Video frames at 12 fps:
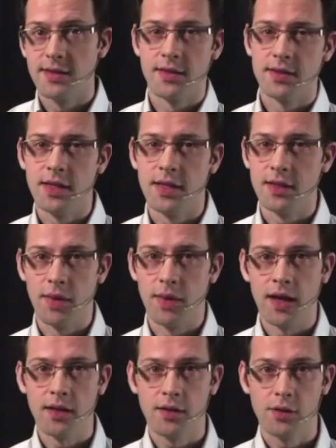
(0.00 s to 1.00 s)

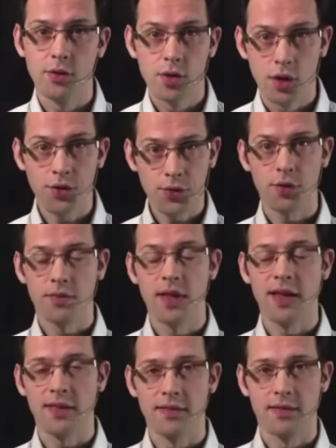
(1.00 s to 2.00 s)
salesmen who confirmed
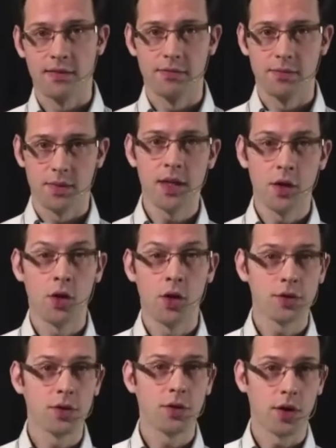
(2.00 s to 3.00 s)
that he
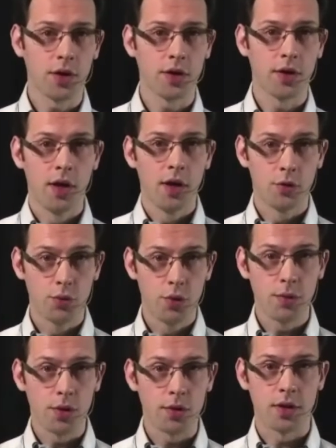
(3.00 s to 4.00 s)
also heard
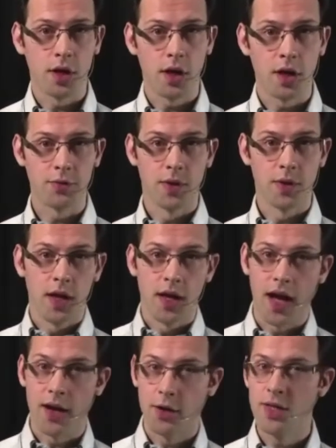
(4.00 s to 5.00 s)
rumors of
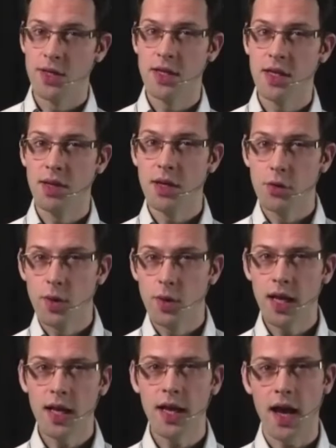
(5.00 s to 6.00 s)
Grizzly being
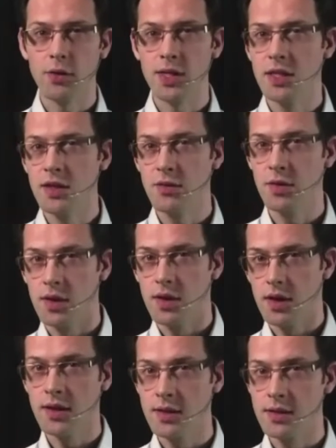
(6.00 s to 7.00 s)
really aggressive
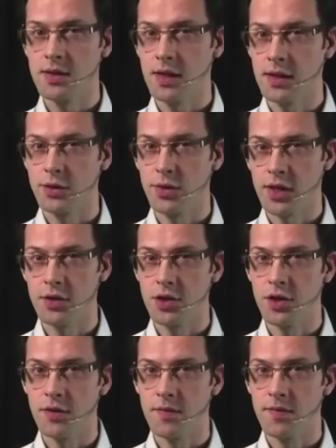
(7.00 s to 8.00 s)
in its sales
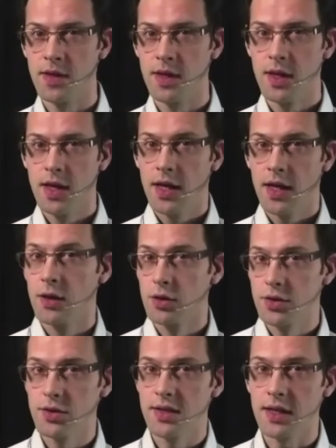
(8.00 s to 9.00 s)
strategy. He
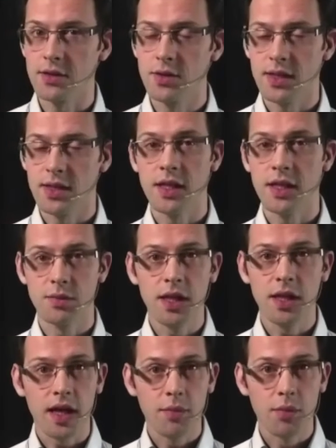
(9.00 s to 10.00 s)
also tells you that he has been
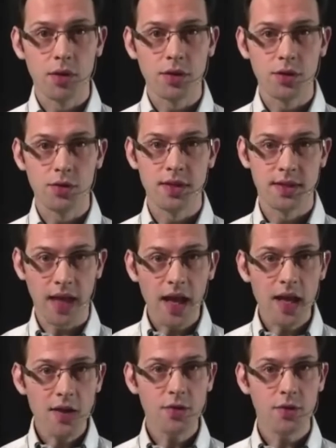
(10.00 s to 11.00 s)
able to
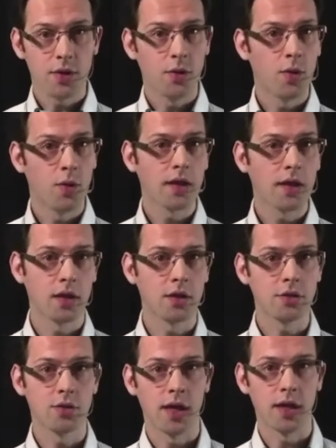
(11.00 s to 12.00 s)
save one
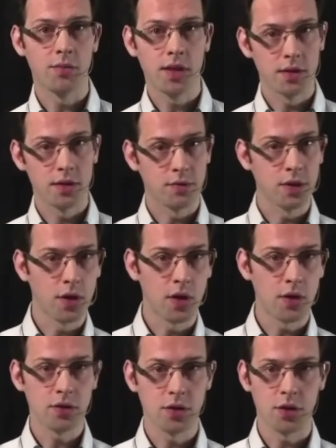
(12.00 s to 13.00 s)
contract because of the
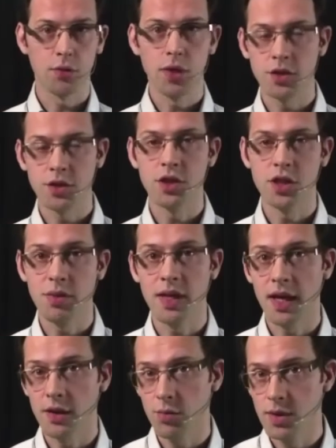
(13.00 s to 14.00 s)
long-term relationship he
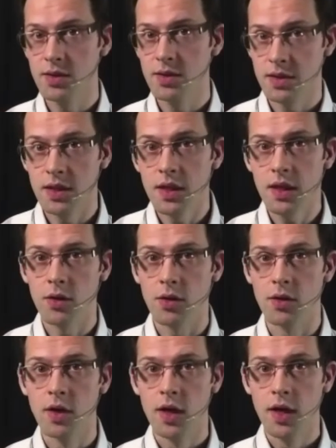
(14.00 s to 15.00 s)
had with the CEO.
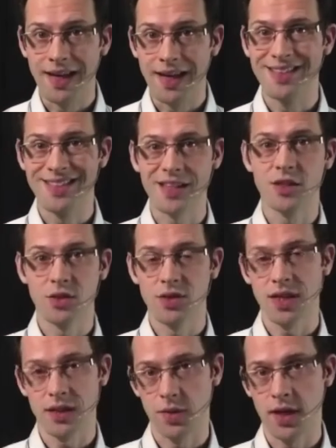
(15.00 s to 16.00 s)
And thanks to
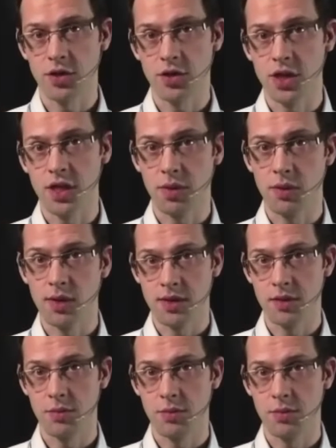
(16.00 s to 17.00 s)
that relationship, he was
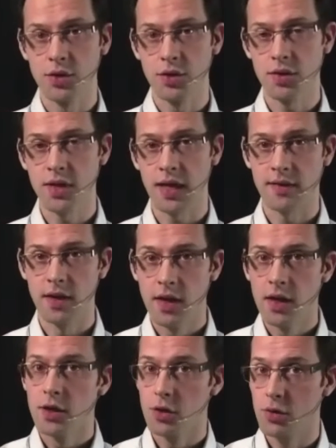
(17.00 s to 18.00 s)
able to know that
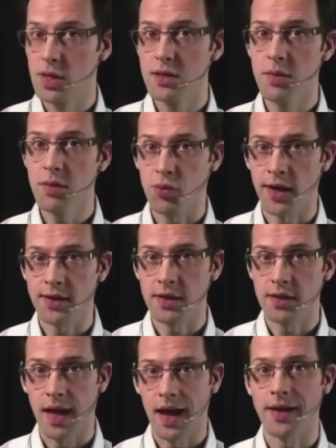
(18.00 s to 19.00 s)
Grizzly
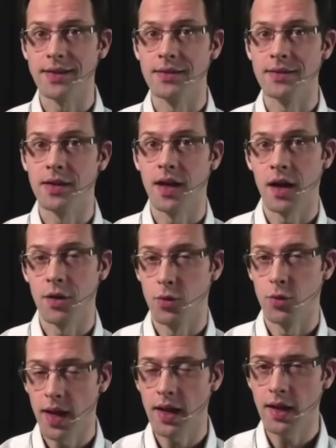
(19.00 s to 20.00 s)
prices are
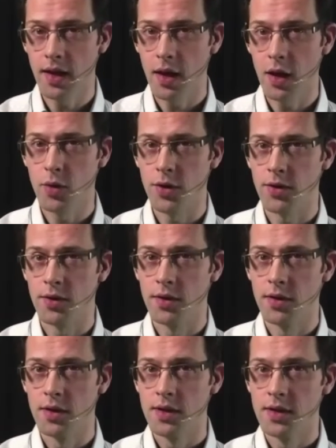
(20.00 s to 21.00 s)
way lower
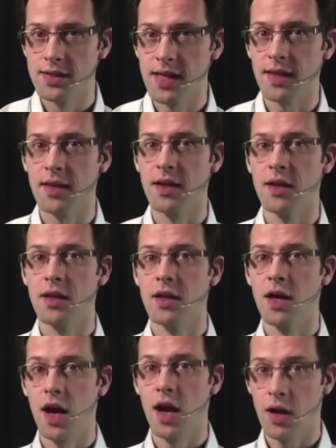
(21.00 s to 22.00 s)
than
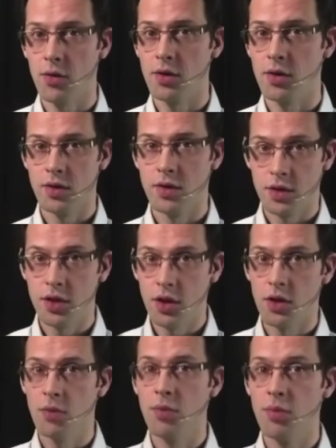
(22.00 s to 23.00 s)
your
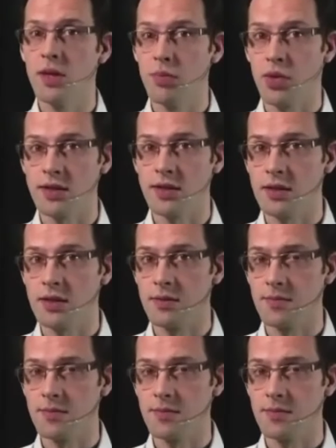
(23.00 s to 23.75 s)
company prices.